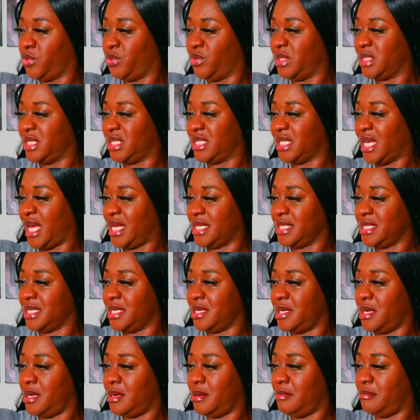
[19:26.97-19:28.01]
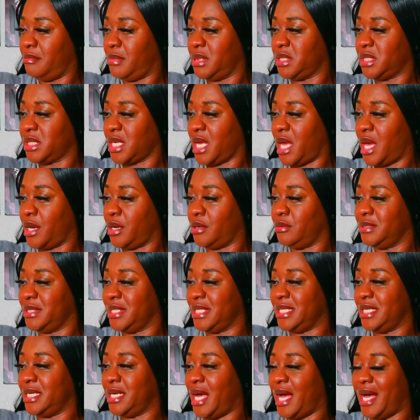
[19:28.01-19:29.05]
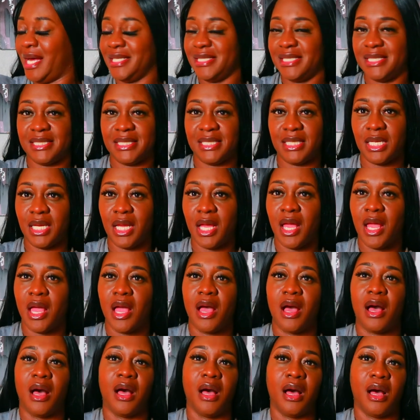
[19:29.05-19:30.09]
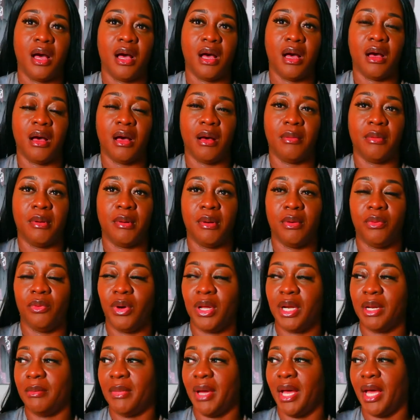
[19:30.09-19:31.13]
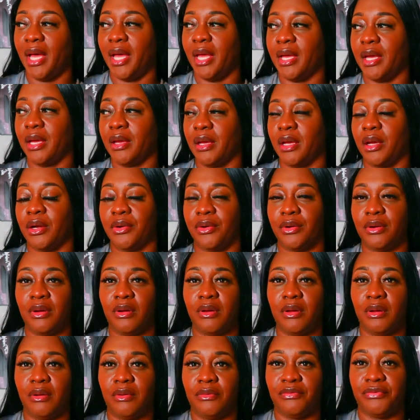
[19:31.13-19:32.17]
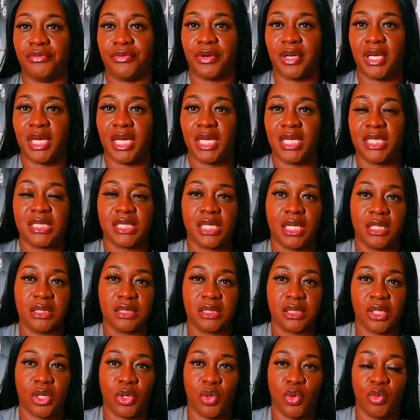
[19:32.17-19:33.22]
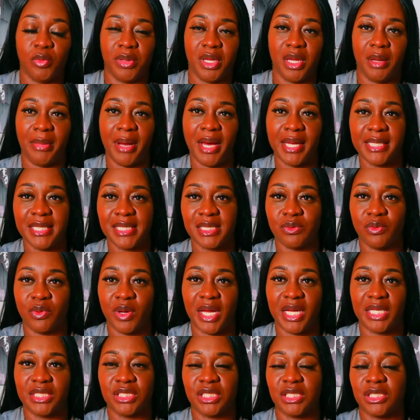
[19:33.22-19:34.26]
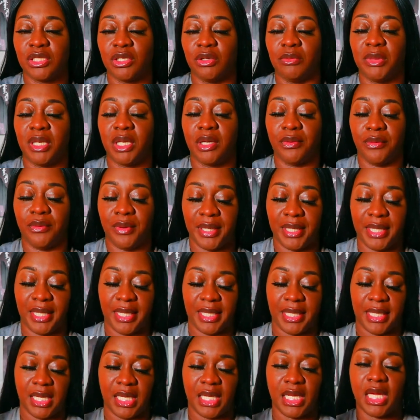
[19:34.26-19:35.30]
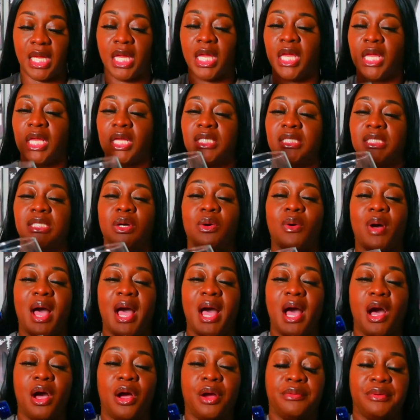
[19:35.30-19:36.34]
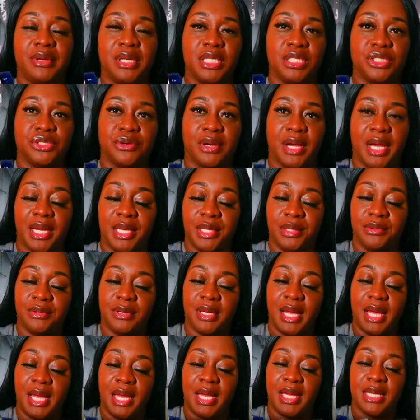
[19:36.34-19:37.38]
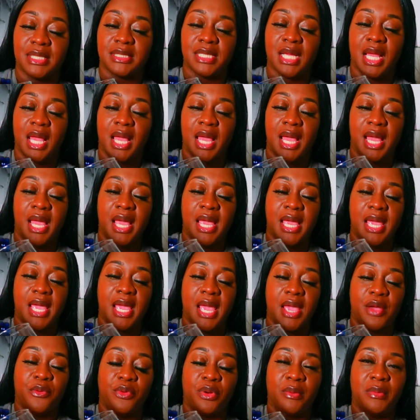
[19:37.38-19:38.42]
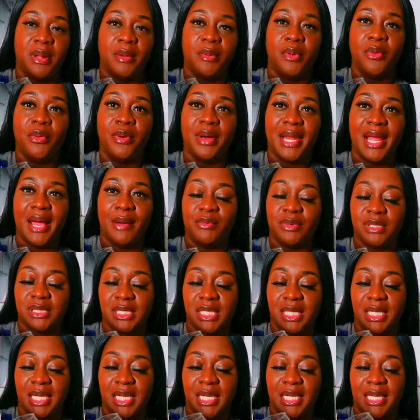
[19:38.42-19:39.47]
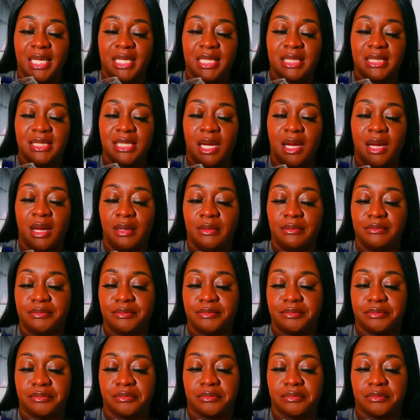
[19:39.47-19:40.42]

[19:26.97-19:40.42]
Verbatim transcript: Rosata Moscato di Asti um one of my girlfriends told me about this wine she told me to go in there and get it so i already tried it you guys and remember when i was looking at the top